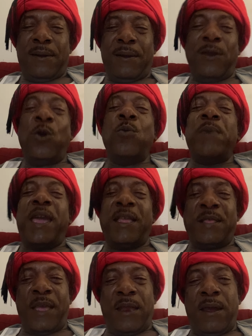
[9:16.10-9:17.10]
You
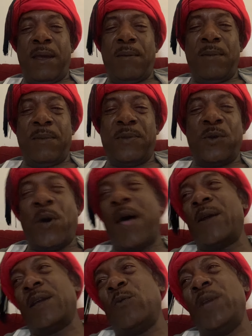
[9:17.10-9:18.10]
made that up. So
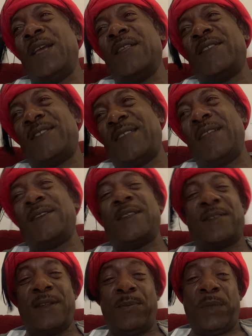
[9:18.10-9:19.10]
how can we consent to
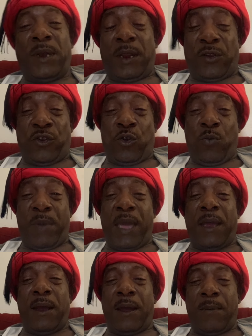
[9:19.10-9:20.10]
something that you
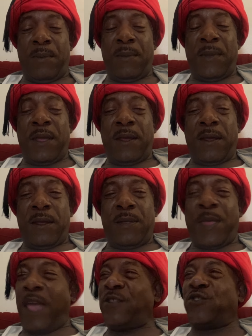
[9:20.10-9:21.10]
made up?
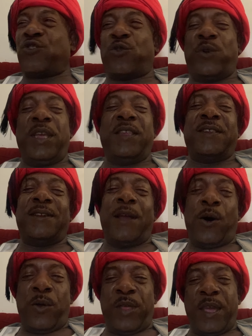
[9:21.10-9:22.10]
That's treason
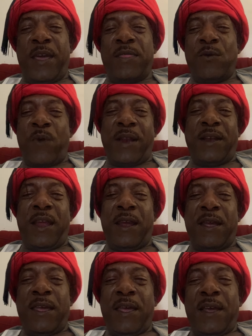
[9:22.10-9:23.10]
altogether right there.